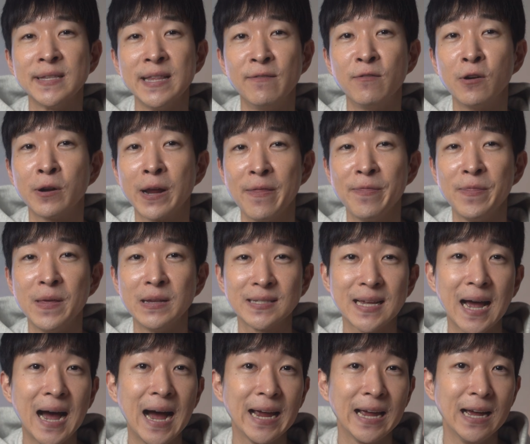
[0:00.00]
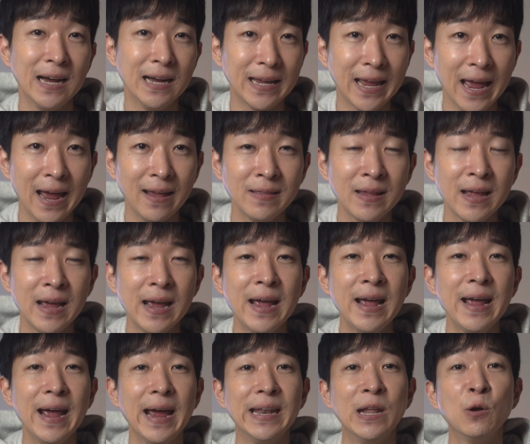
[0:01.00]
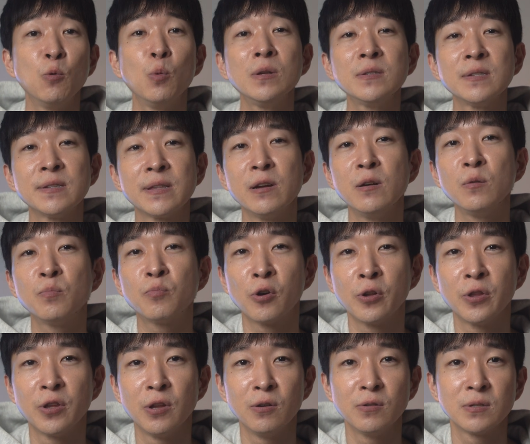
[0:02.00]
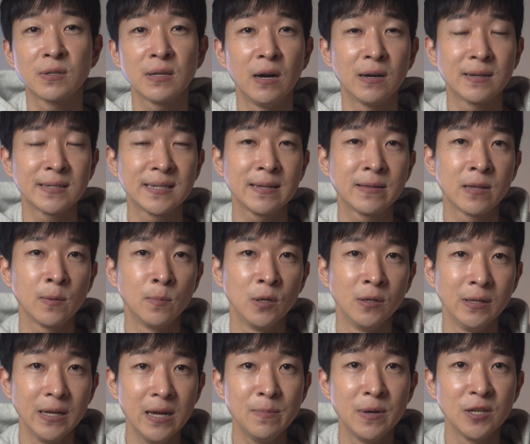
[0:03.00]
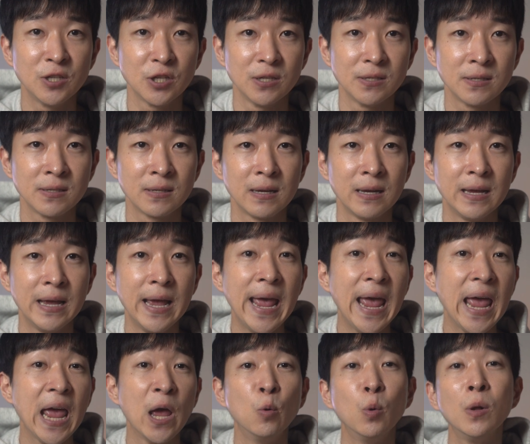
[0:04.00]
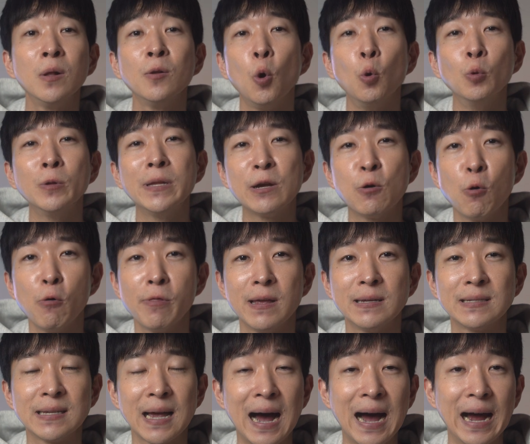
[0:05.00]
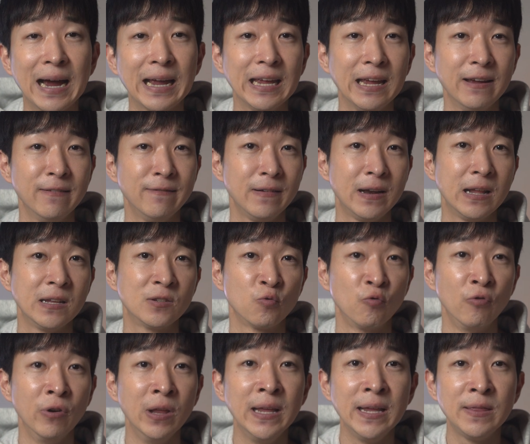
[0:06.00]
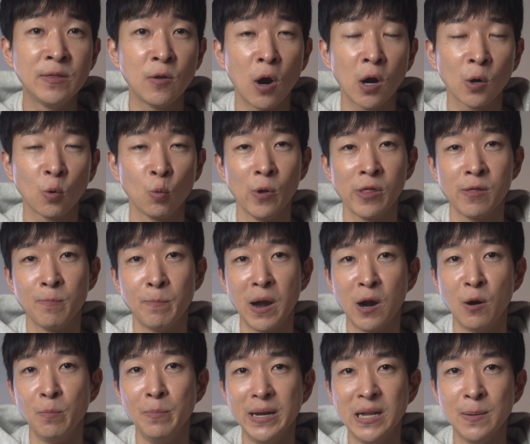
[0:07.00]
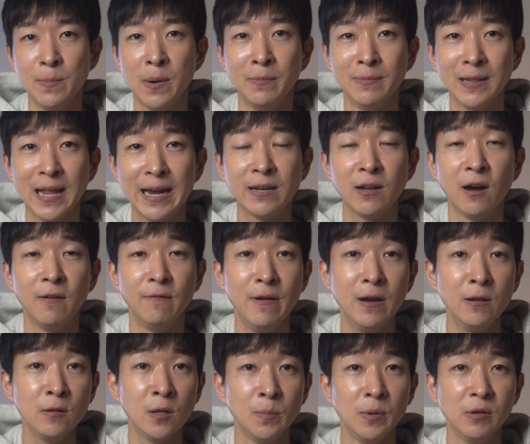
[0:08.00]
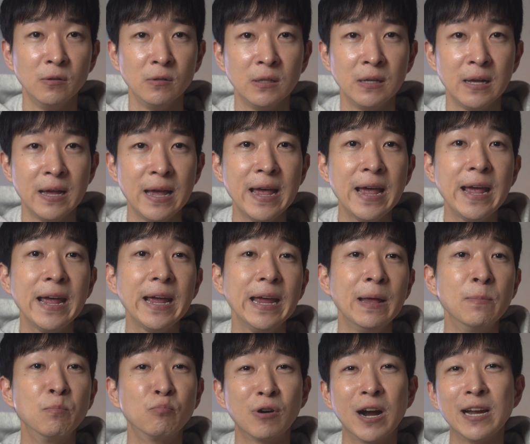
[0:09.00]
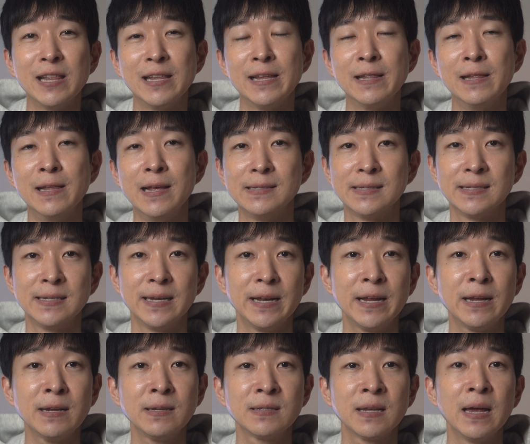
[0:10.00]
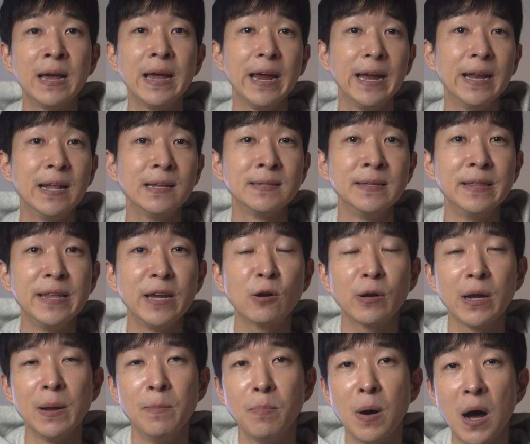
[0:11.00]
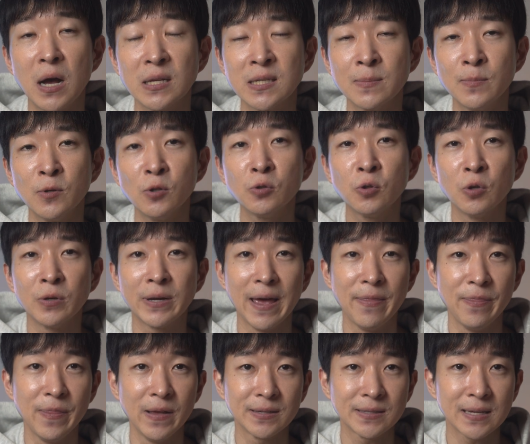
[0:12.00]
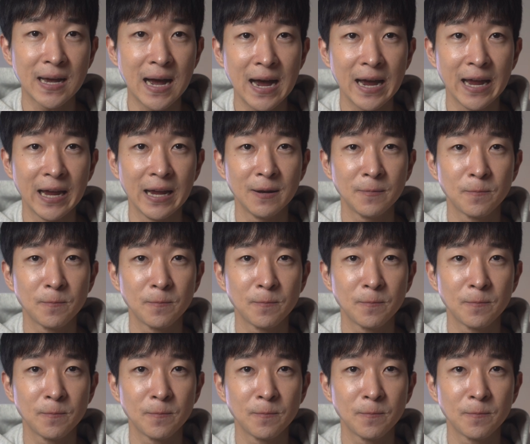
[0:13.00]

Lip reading: never get this high again and it will still produce acceptable images. It will only go this high if it is really dark with bare minimum light available. In brightly lit cities, it is near impossible to get this high.